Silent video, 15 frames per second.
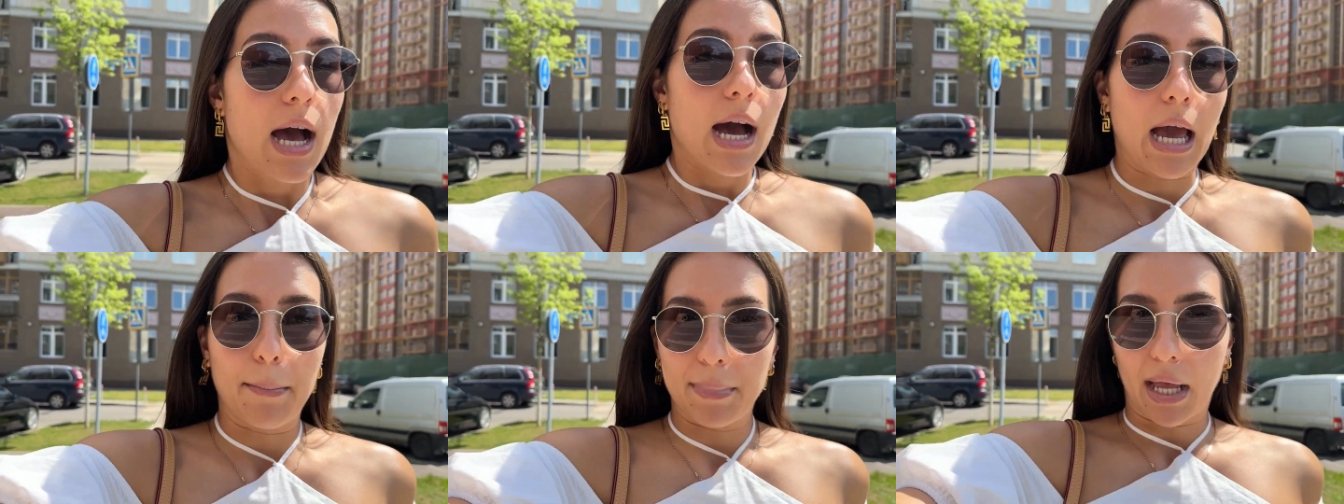
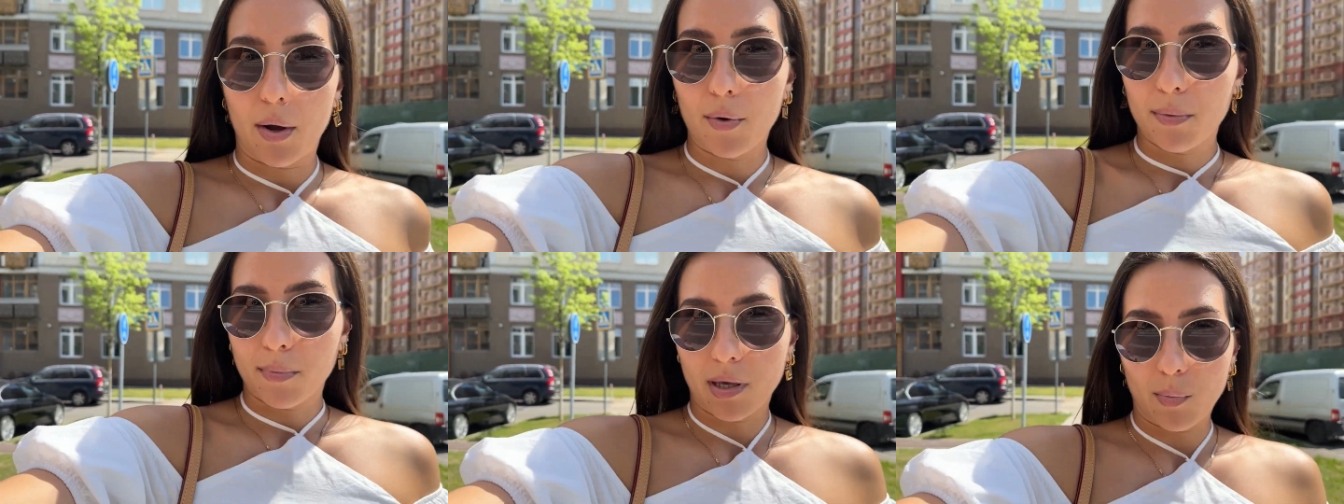I'm now
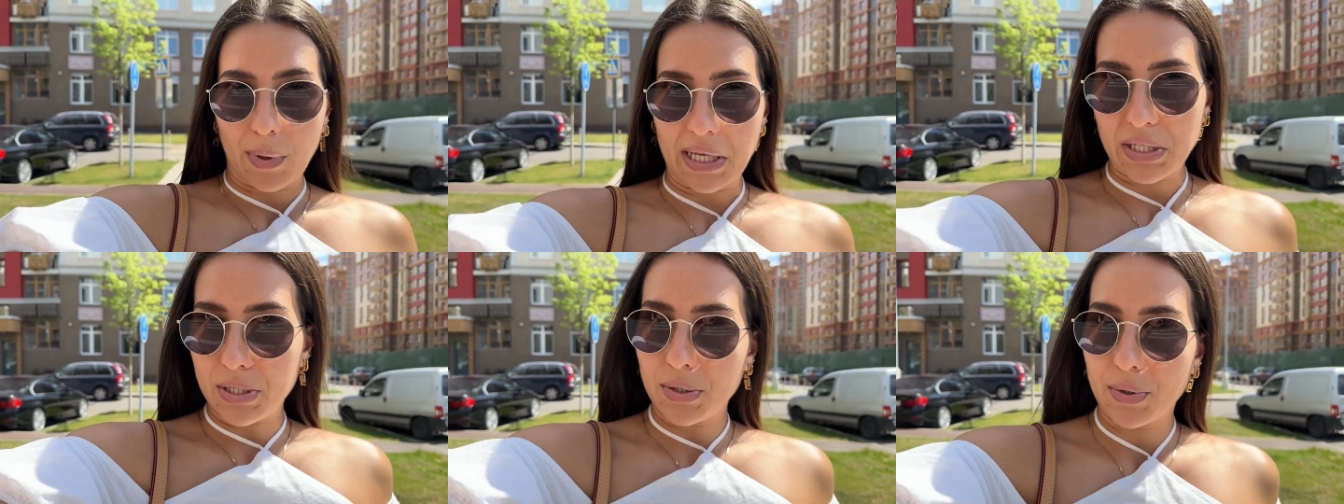on my
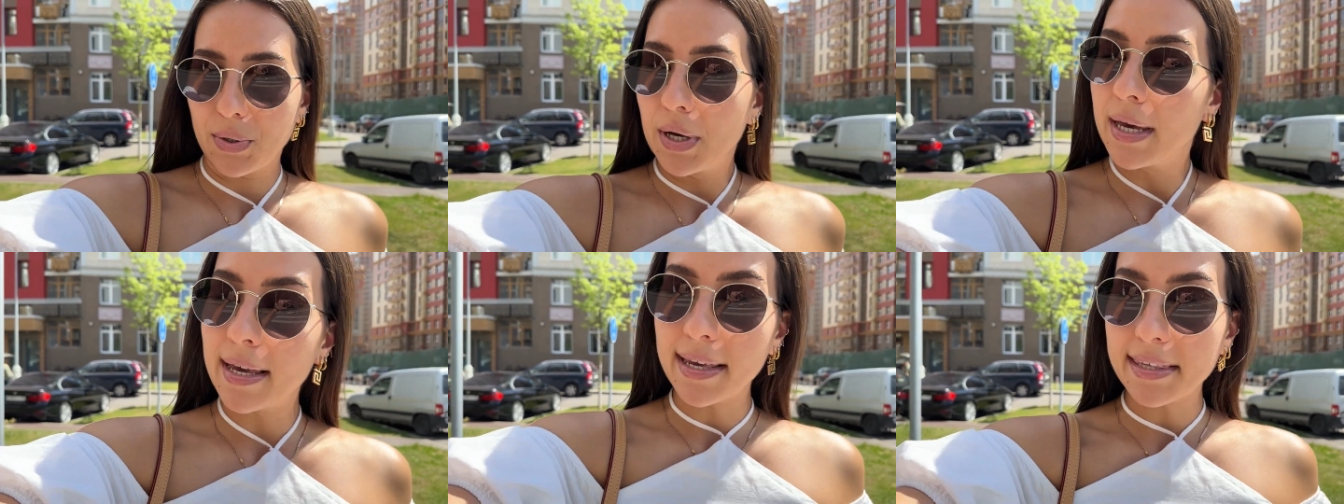way to
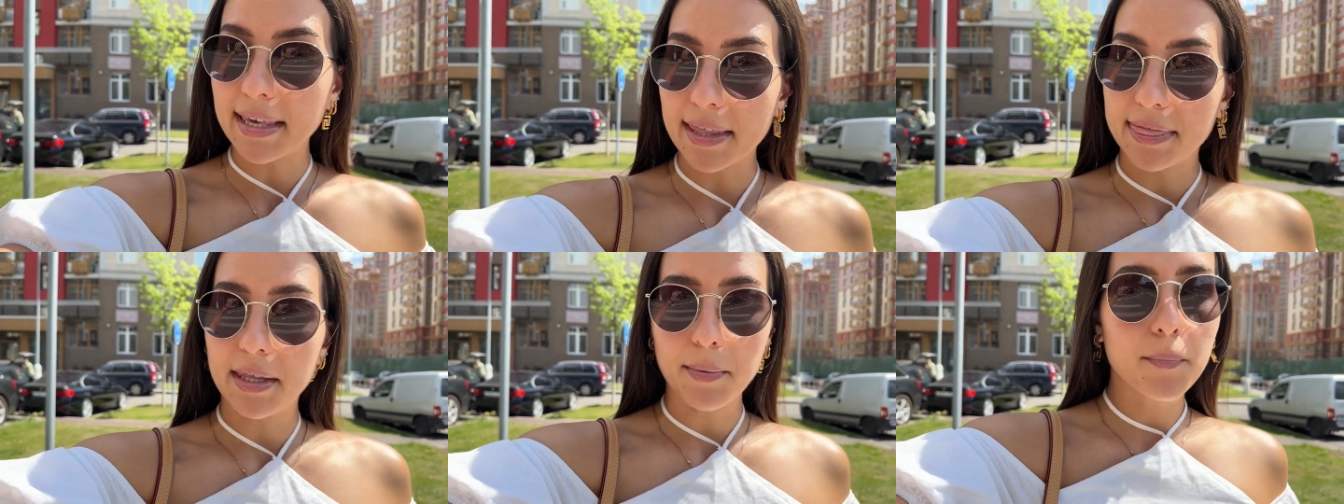
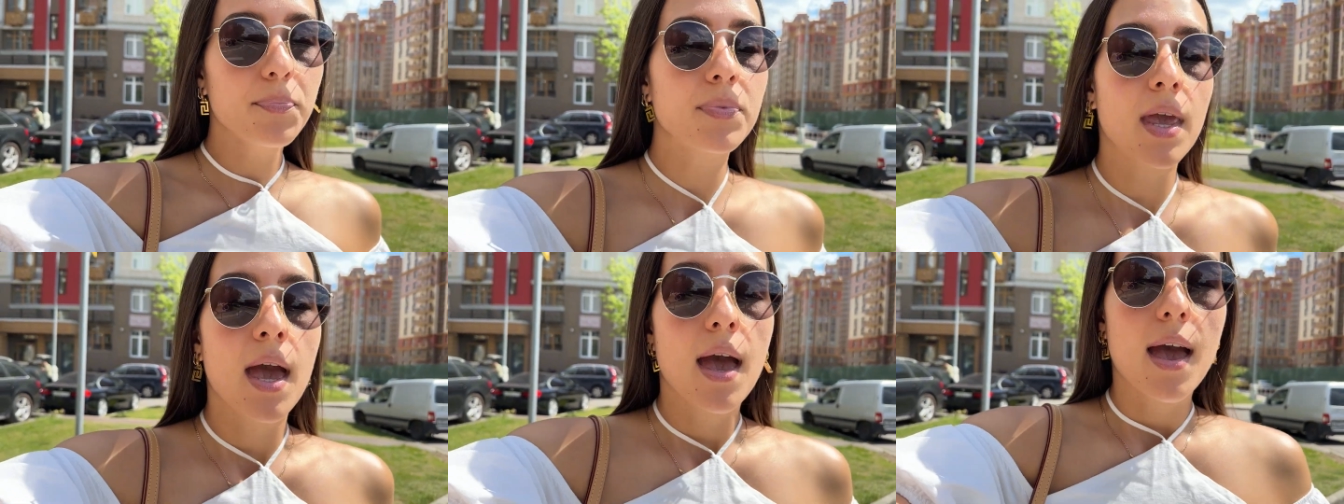get them
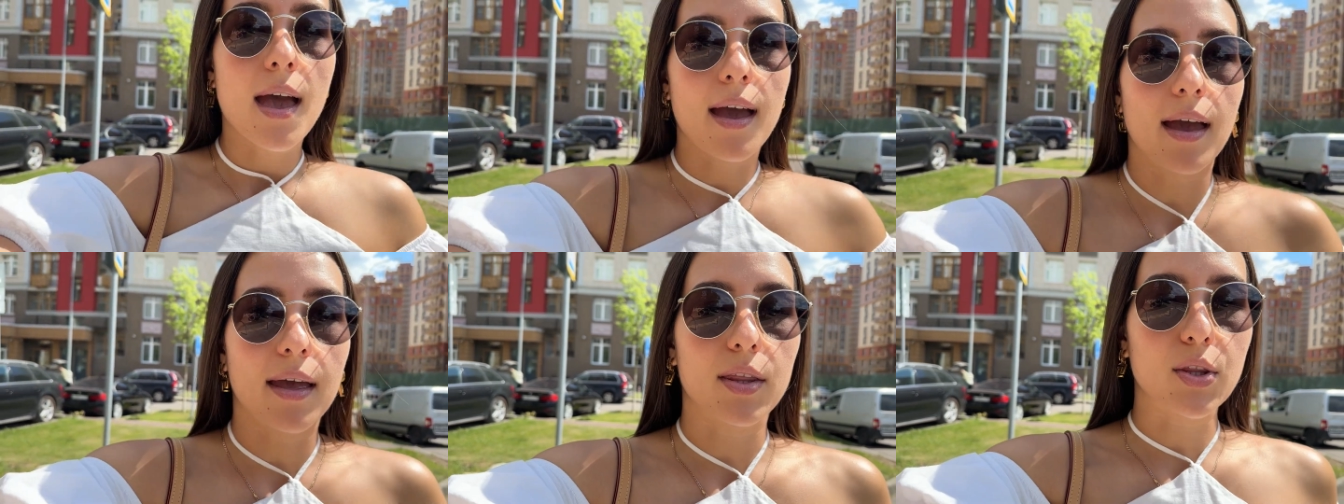
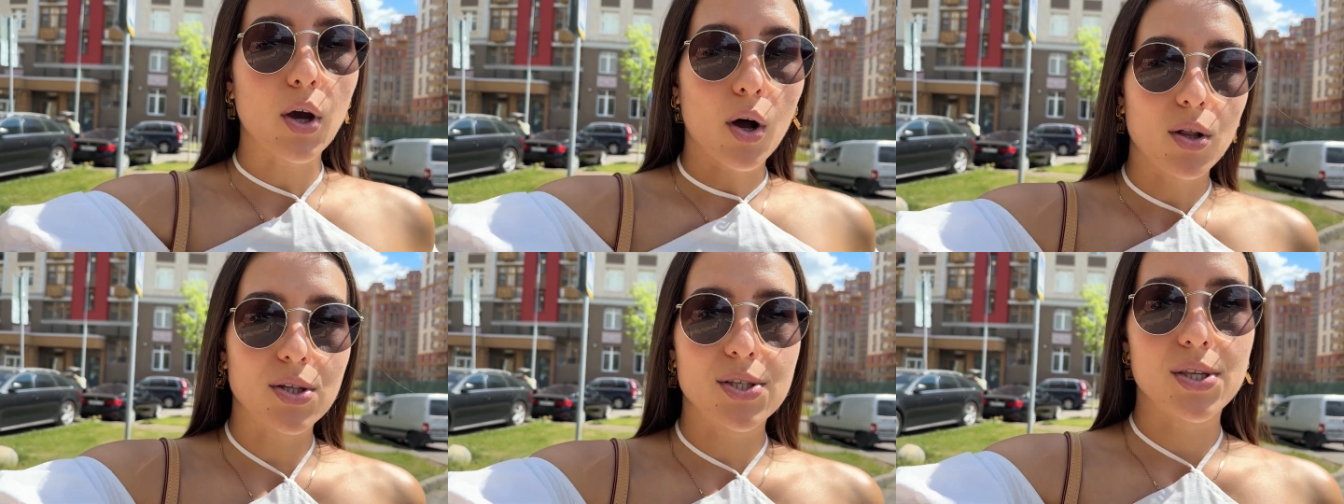and
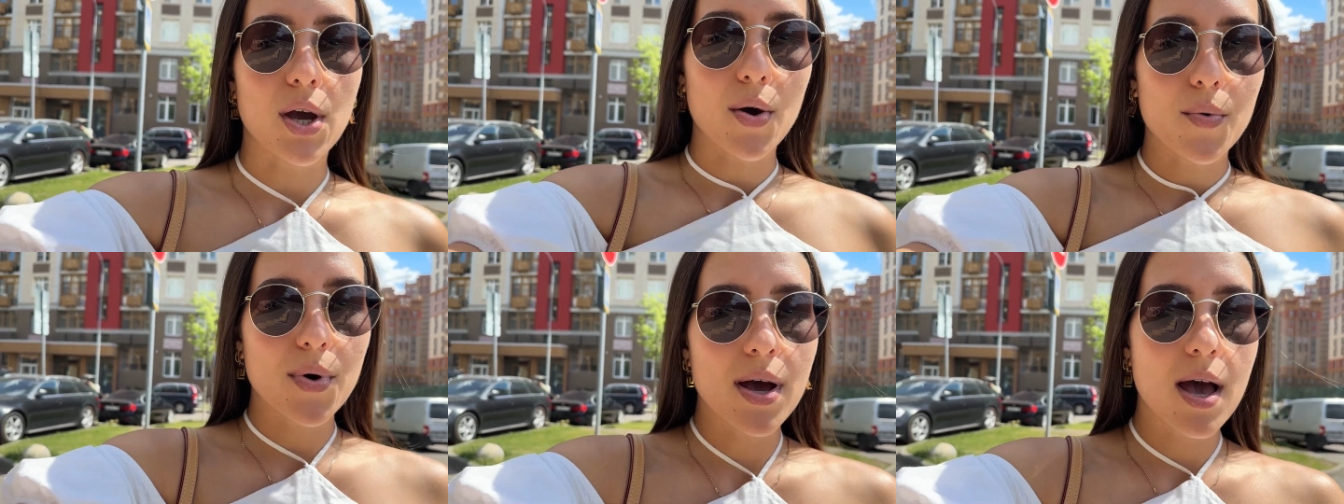
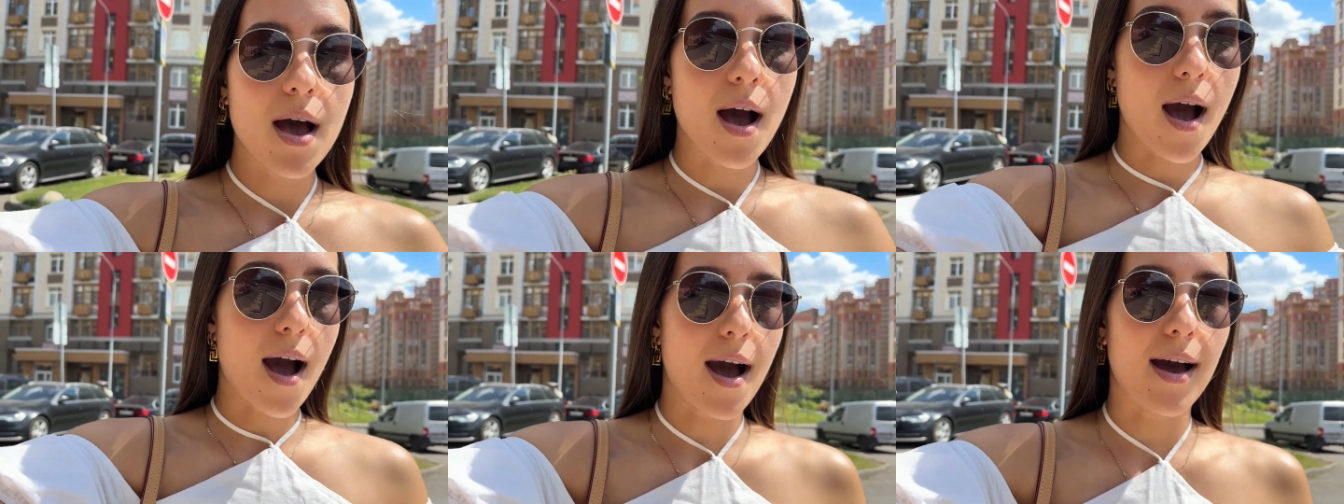also
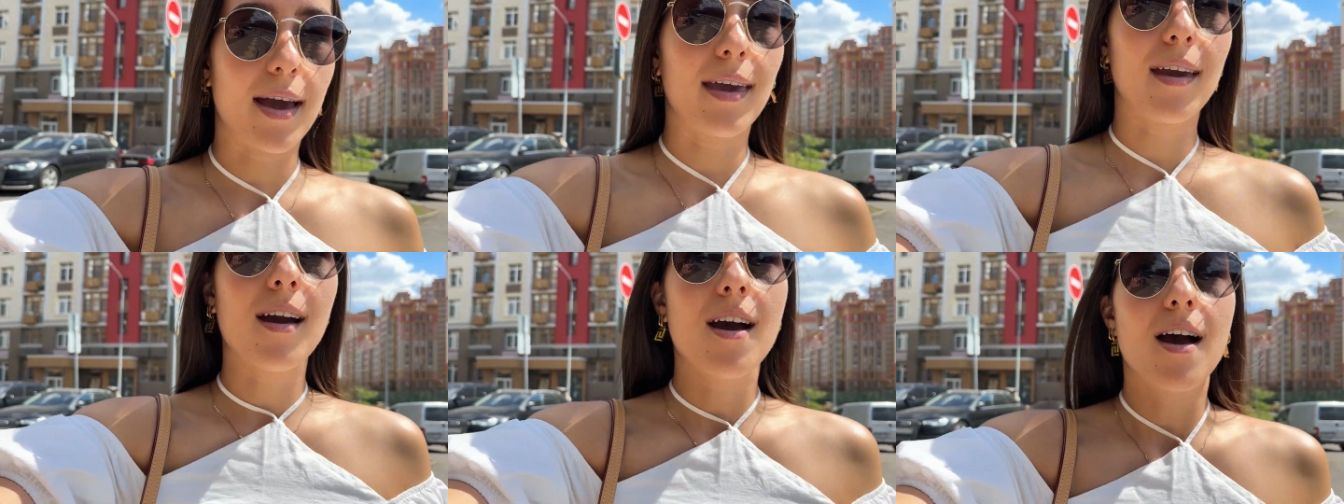I